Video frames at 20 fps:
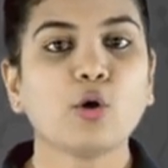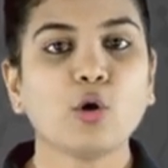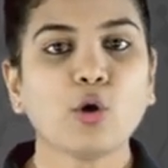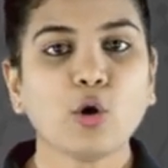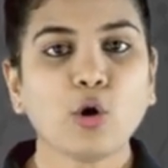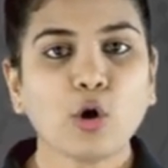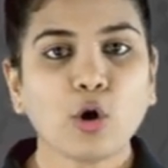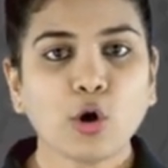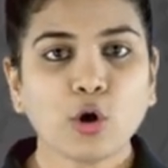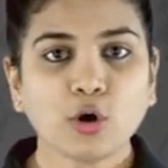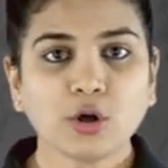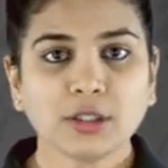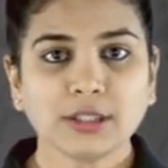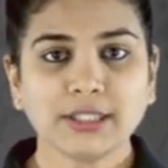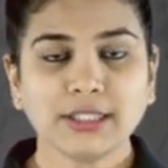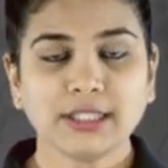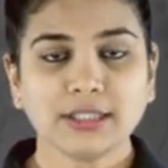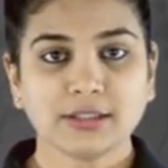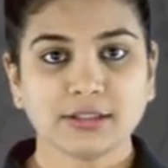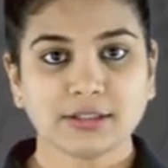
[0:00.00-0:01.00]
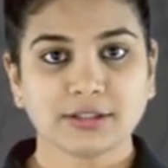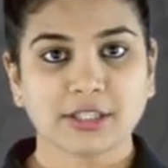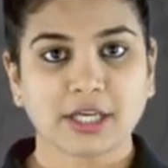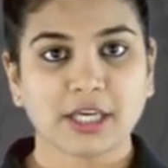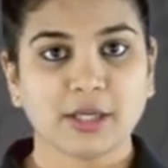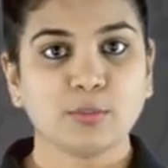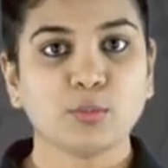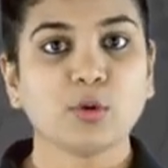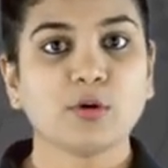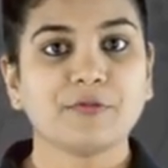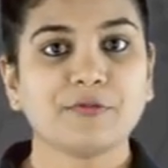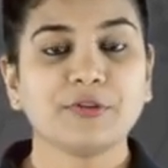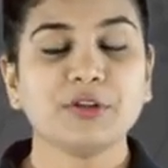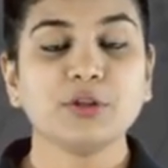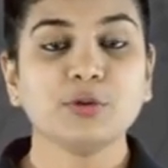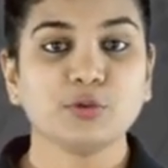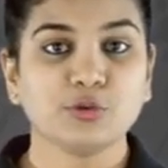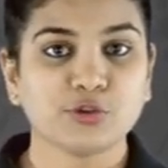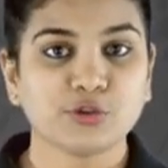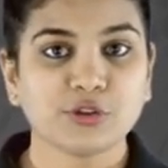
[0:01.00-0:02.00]
all the type of
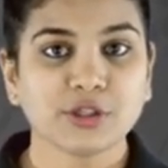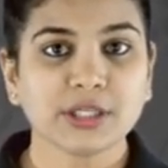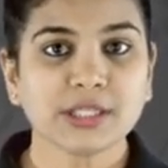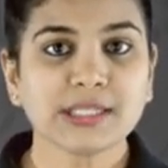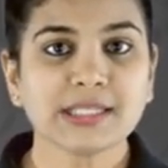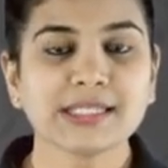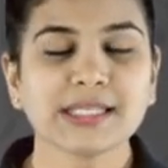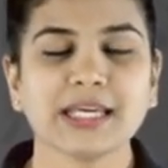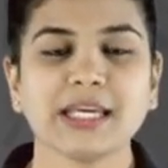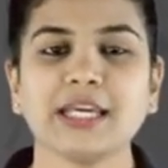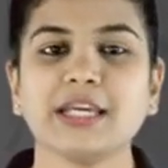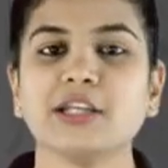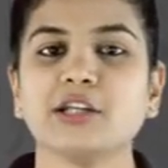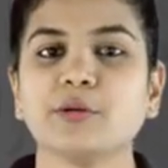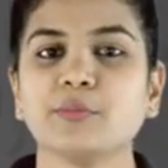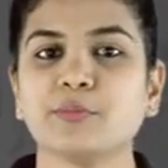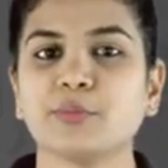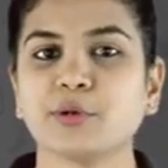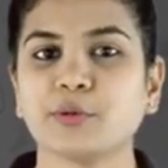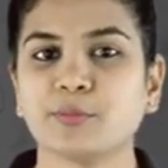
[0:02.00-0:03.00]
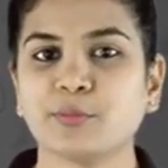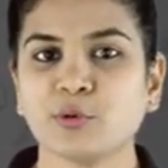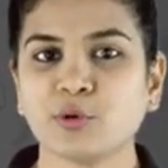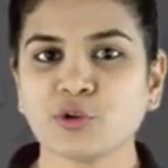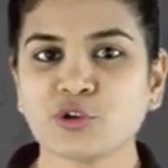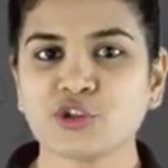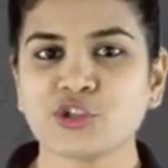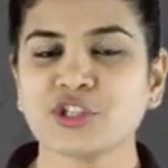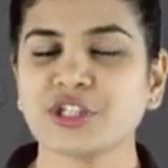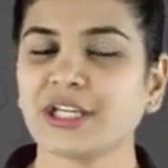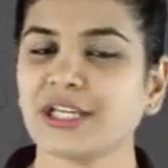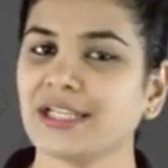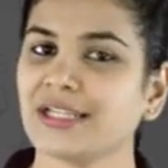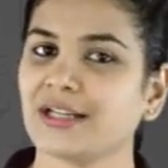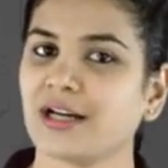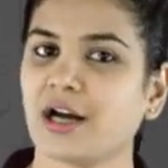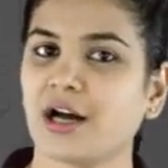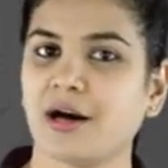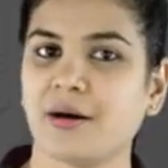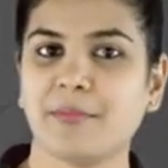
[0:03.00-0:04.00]
nutrients in a proportionate
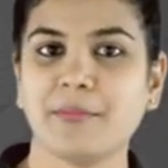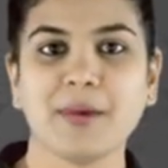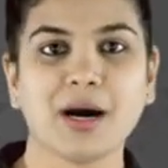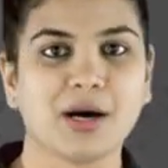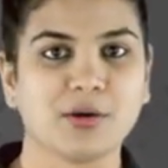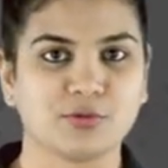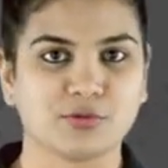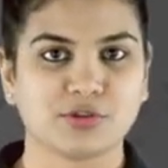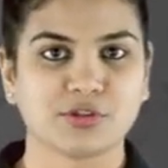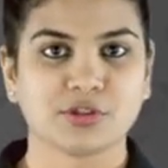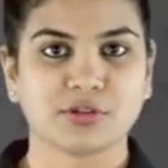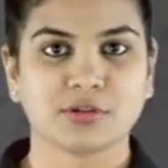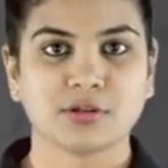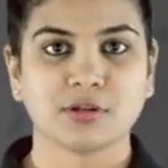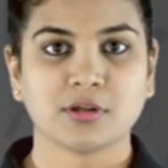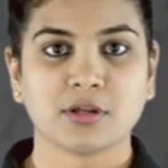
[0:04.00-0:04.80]
amount.